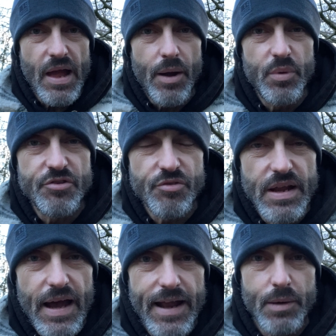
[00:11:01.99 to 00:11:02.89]
how we
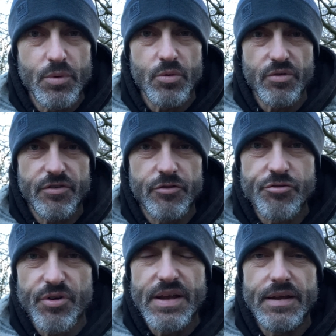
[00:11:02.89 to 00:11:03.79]
treat animals and
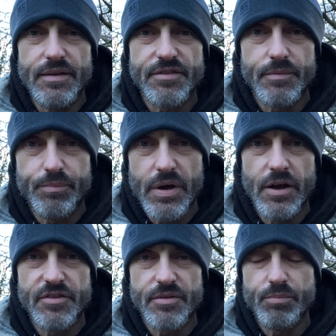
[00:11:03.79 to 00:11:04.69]
trees and
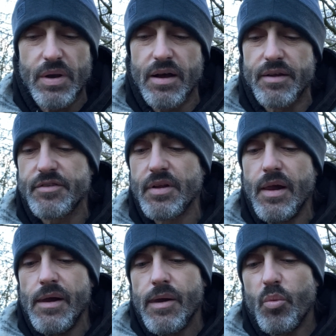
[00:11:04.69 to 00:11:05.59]
birds and plants
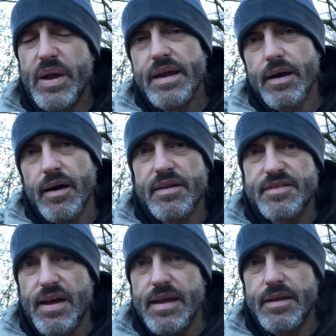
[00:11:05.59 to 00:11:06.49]
we can't
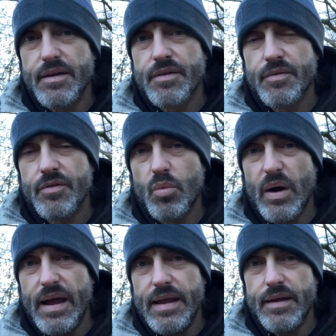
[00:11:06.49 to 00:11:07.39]
take the
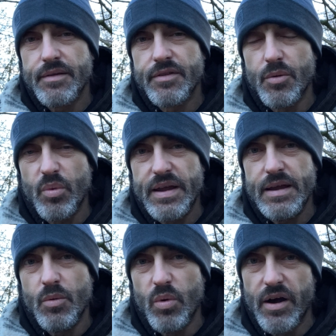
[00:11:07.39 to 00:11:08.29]
way that
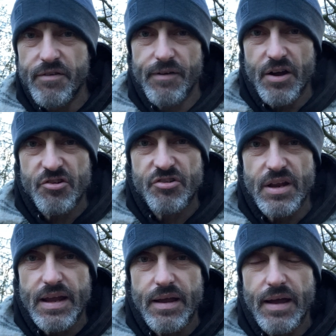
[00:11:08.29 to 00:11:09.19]
we were
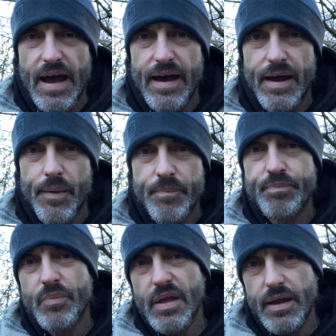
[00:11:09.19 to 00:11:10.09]
functioning at
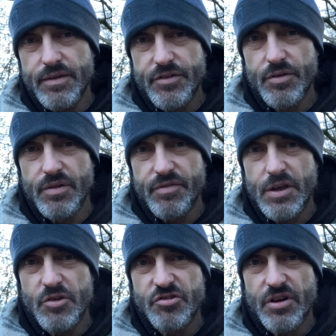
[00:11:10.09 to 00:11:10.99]
into the
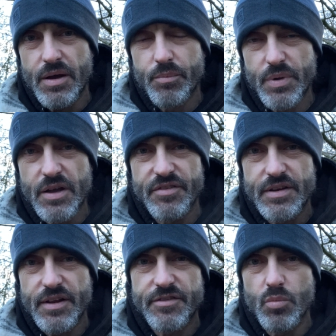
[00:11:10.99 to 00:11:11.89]
future because
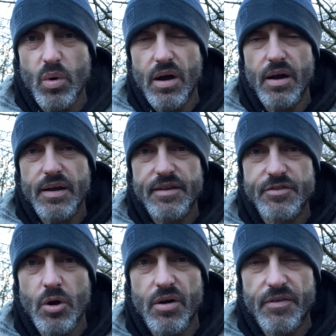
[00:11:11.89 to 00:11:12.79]
it doesn't work it's
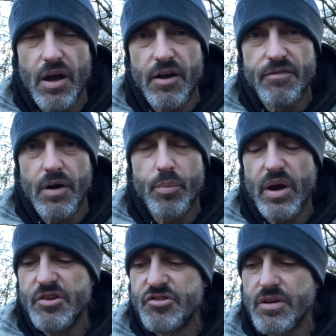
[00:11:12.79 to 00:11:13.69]
not of a high
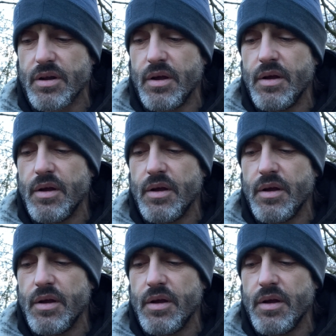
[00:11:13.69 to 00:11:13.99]
vibration